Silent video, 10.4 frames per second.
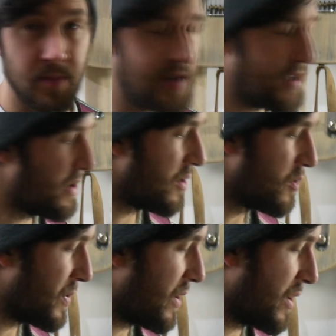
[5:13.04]
be a
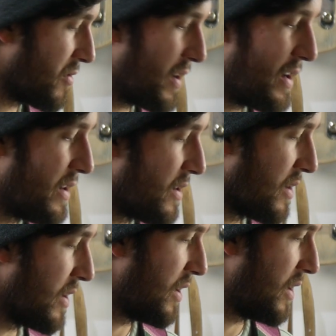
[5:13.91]
loop that I created
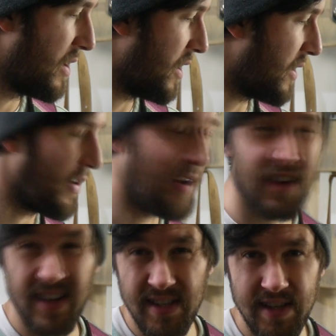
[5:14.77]
that I
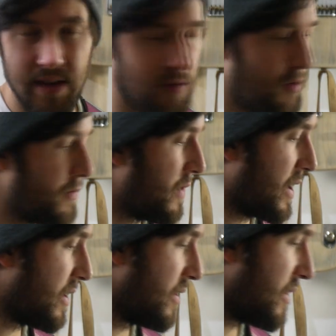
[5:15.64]
like the sound of, I
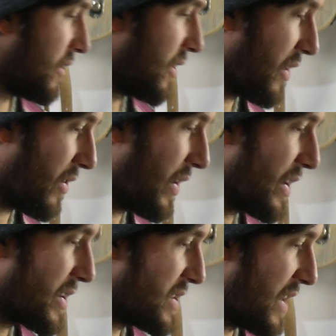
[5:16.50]
can, I
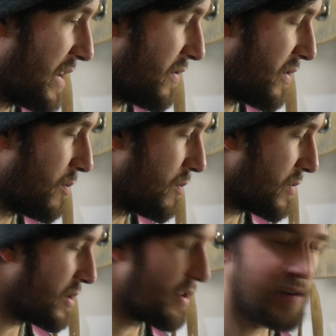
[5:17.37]
think, save them
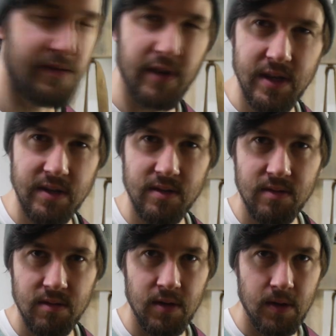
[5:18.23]
to the device.
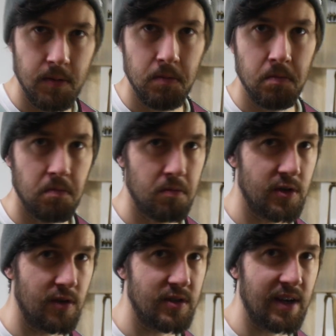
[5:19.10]

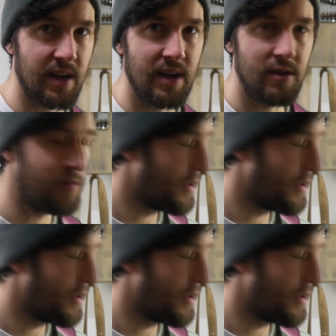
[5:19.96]
So I'll check that out.